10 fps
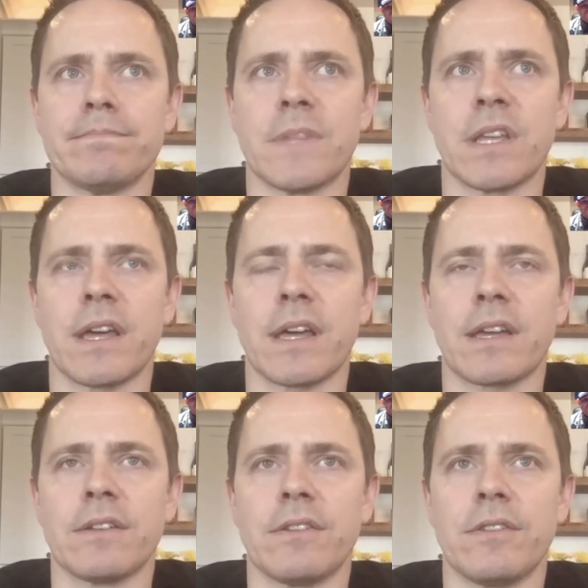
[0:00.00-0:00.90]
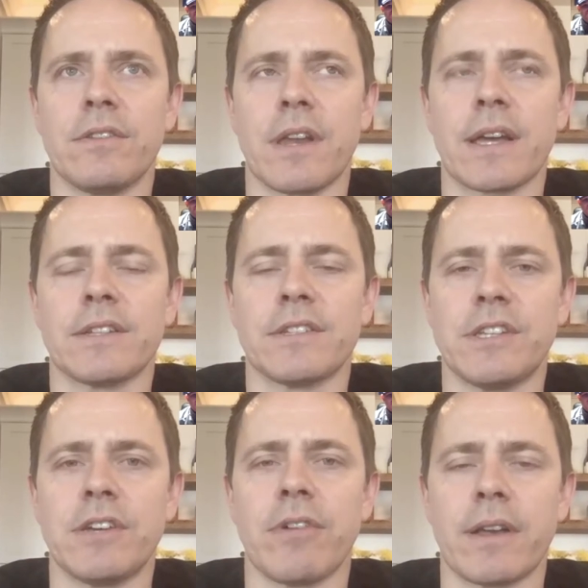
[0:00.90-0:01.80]
I could
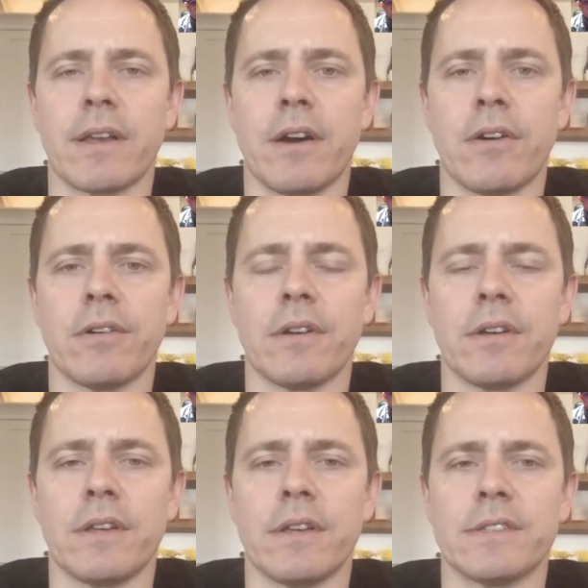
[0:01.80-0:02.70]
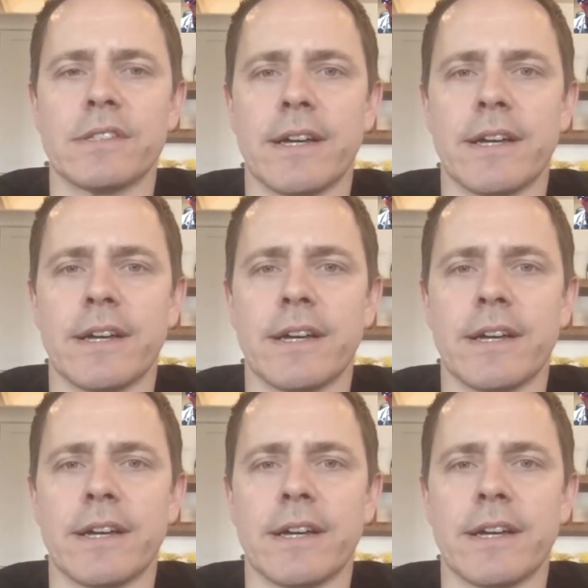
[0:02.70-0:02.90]
see right now is